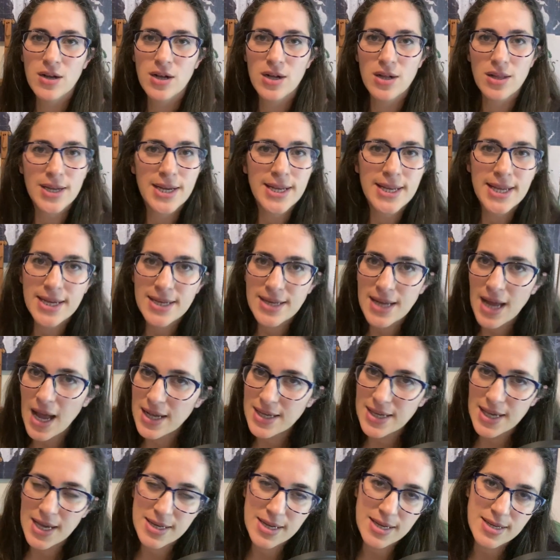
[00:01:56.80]
cleaning
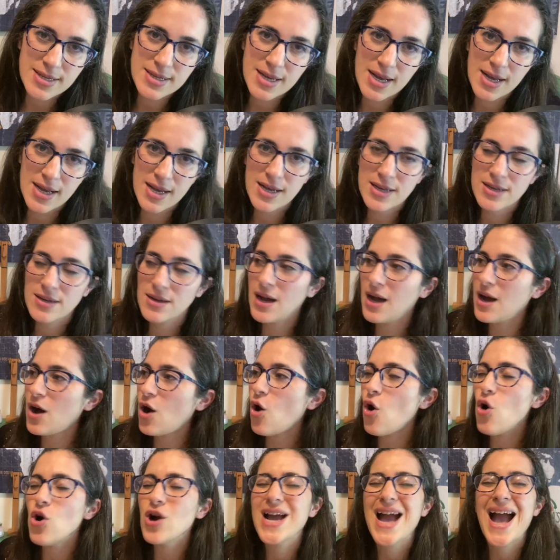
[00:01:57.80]
not getting done,
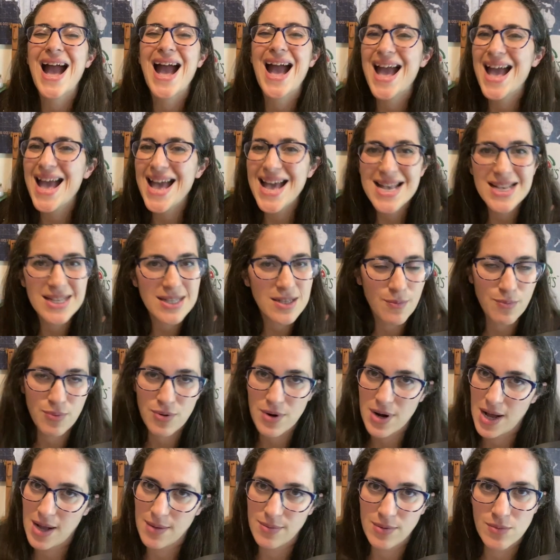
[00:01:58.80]
all kinds of
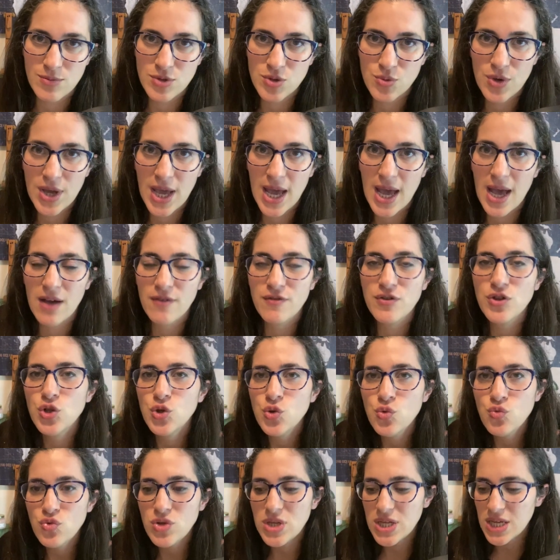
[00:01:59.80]
problems we have.
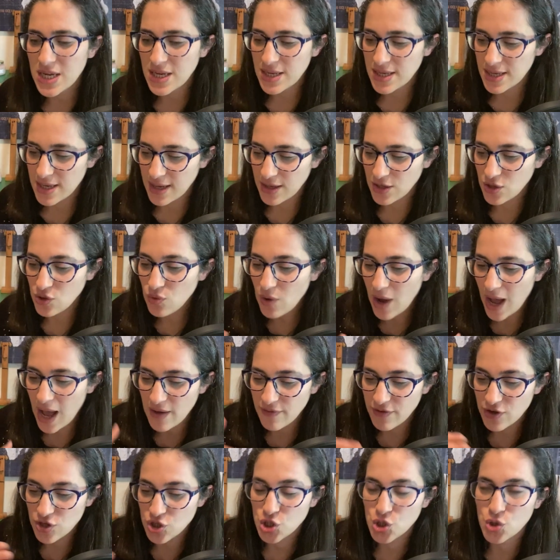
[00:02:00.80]
You need, you
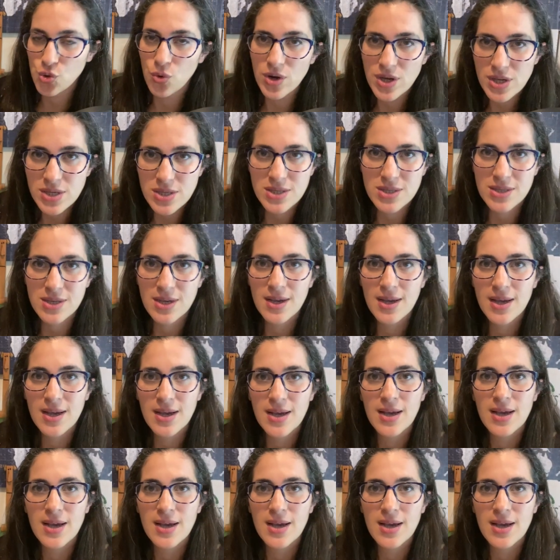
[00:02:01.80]
have a choice